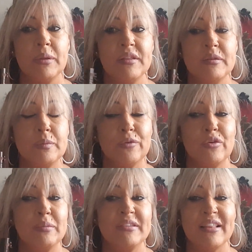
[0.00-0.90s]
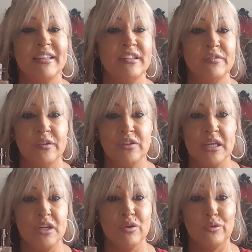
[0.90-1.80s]
But this perfume is at least
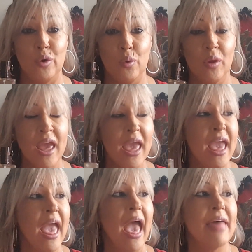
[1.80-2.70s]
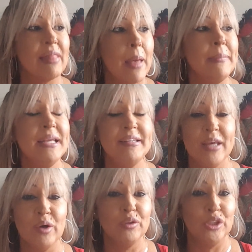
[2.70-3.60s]
15 years old. And let me
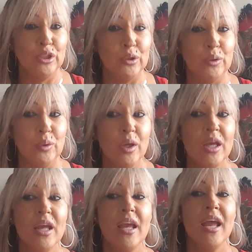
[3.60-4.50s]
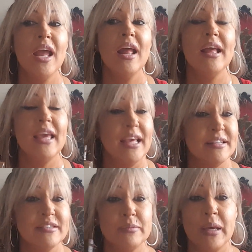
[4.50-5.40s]
tell you,
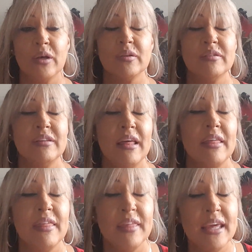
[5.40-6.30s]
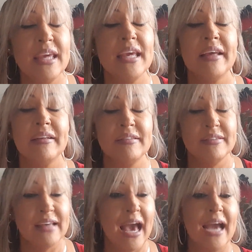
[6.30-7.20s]
it smells the
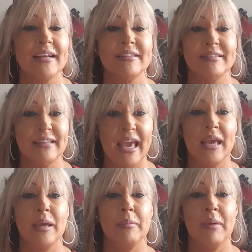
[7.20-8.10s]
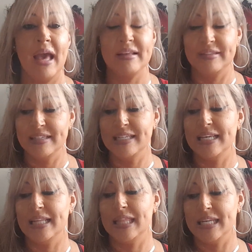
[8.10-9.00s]
exact same as it
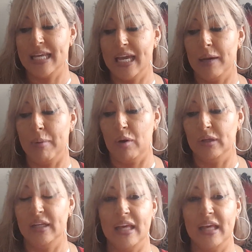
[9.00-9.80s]
did the day I bought it.